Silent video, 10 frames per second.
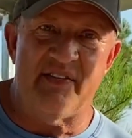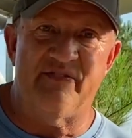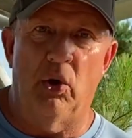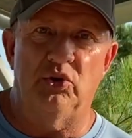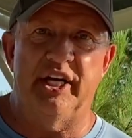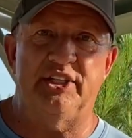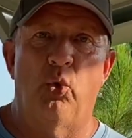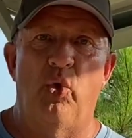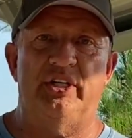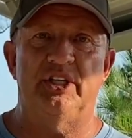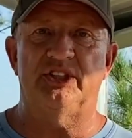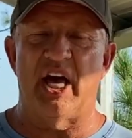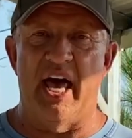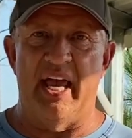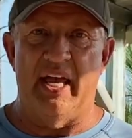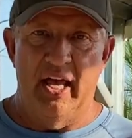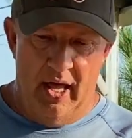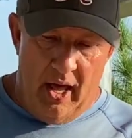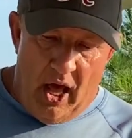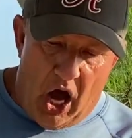voltage, which is a
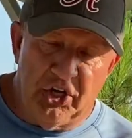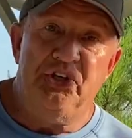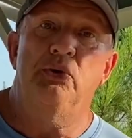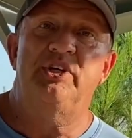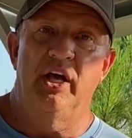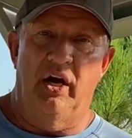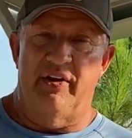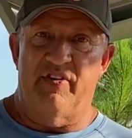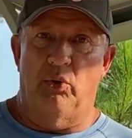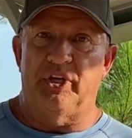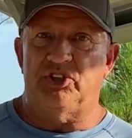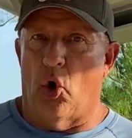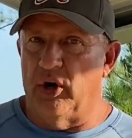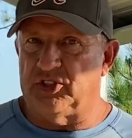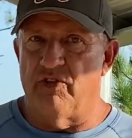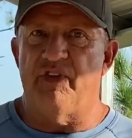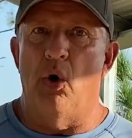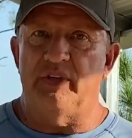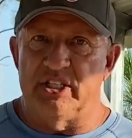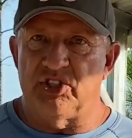utility voltage, or it's the
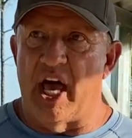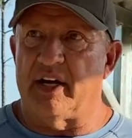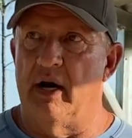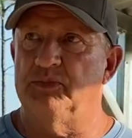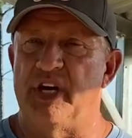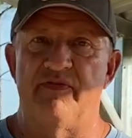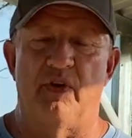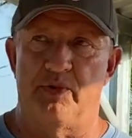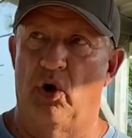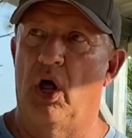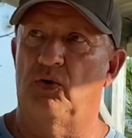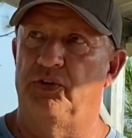voltage that comes in from your local